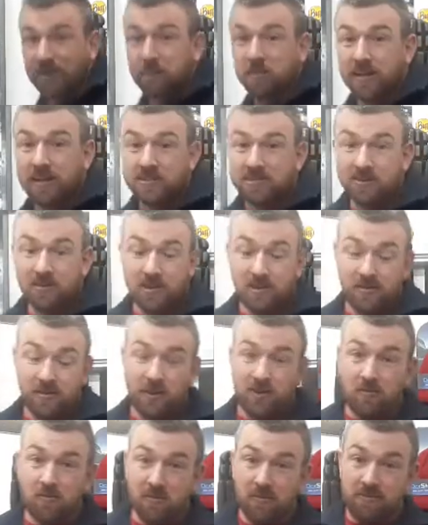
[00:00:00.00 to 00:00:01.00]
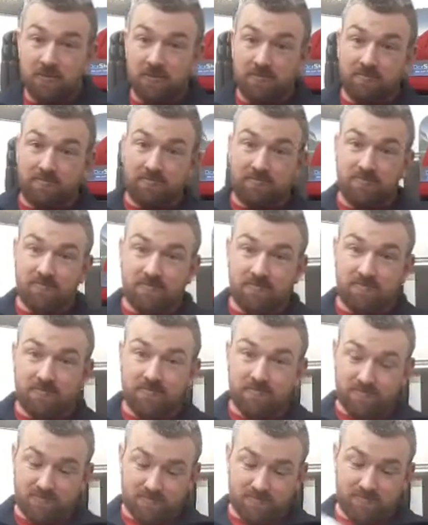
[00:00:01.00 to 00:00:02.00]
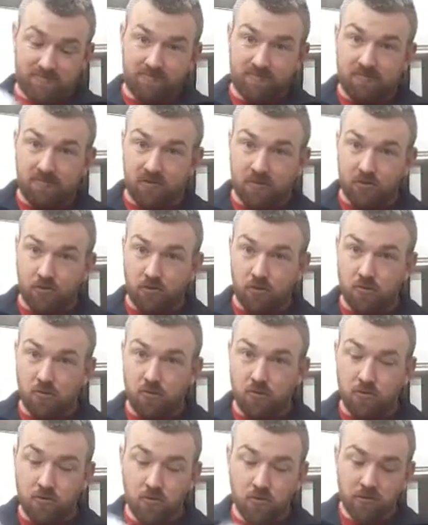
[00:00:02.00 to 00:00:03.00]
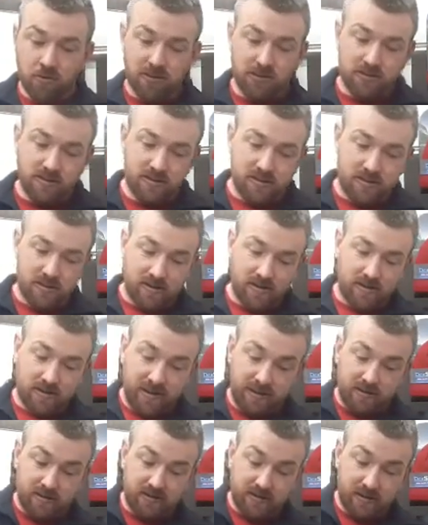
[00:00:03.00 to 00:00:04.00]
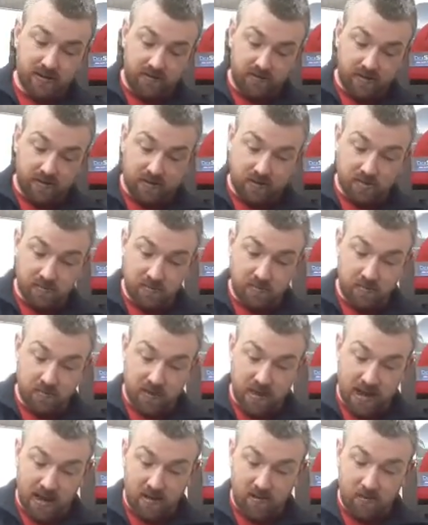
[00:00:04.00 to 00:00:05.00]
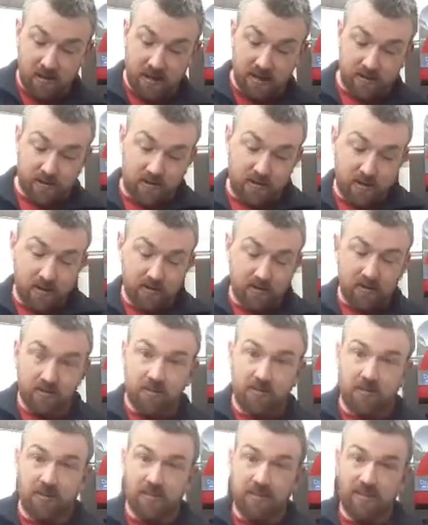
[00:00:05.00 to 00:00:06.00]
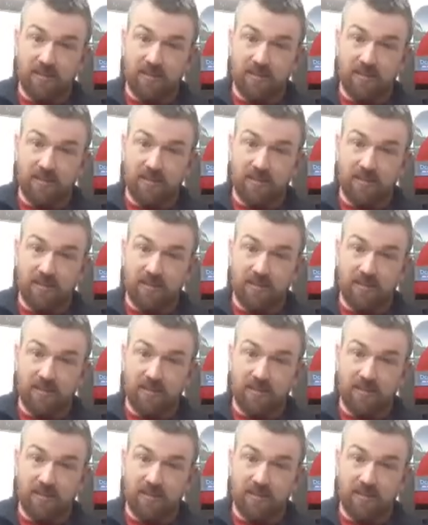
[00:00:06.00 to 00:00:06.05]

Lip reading: need plates or nothing. They come with 2 bowls, and they're great because they pack away into nothing